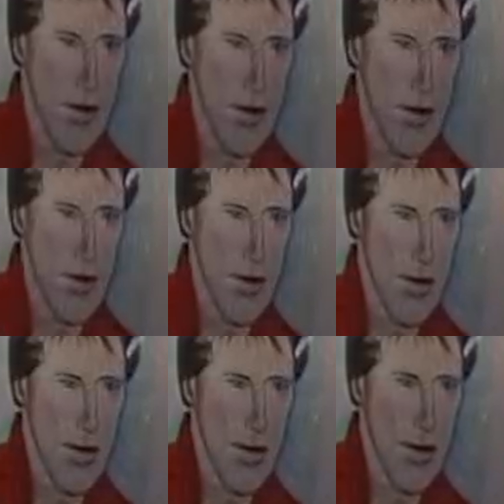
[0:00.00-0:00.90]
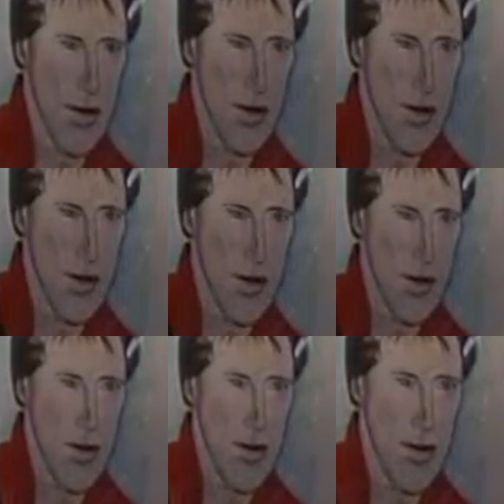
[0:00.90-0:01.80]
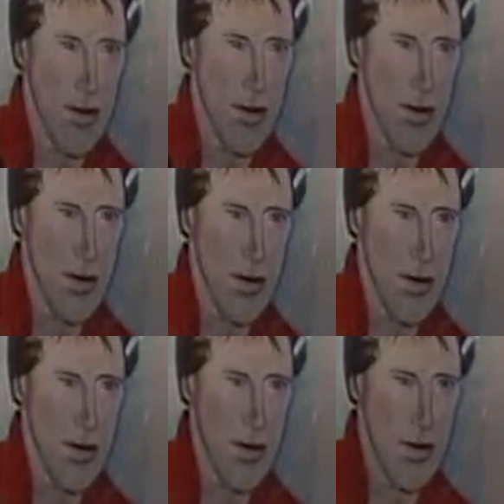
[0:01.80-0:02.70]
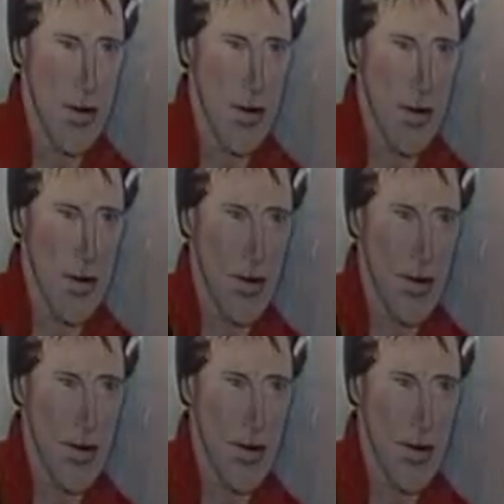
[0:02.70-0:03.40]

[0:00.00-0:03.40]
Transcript: (silent)